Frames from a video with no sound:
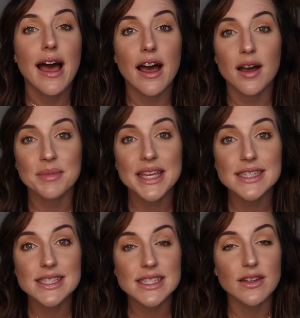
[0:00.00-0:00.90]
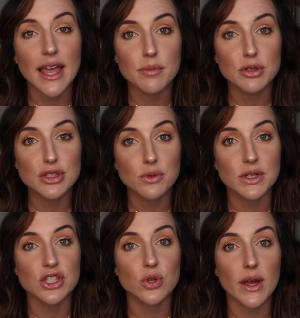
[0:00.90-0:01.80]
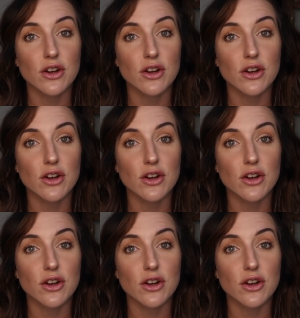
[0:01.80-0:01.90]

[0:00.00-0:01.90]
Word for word: um, he's still able to enjoy